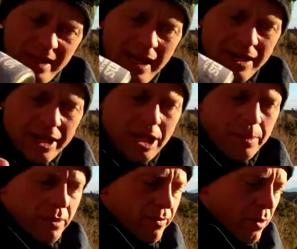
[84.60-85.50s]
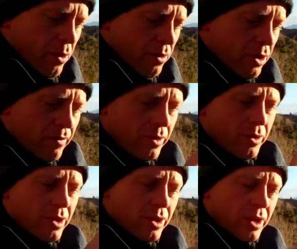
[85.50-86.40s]
and to keep your
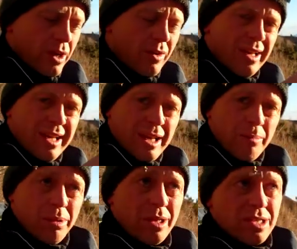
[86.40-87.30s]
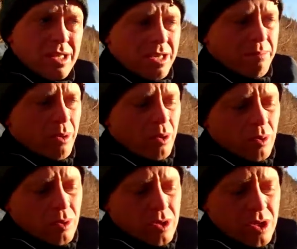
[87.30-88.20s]
food good to go. Plus the
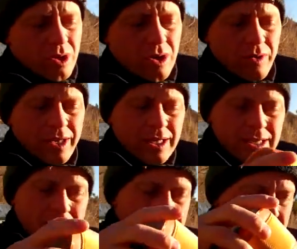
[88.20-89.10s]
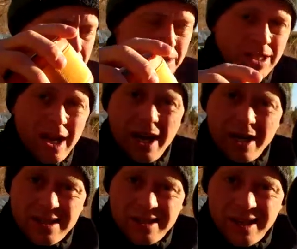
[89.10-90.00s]
bowls are the exact same
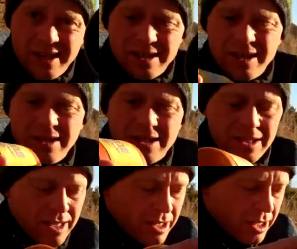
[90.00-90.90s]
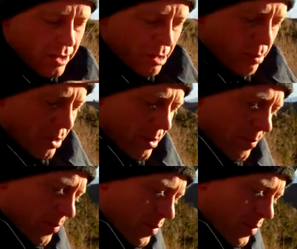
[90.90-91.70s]
size as the interior part,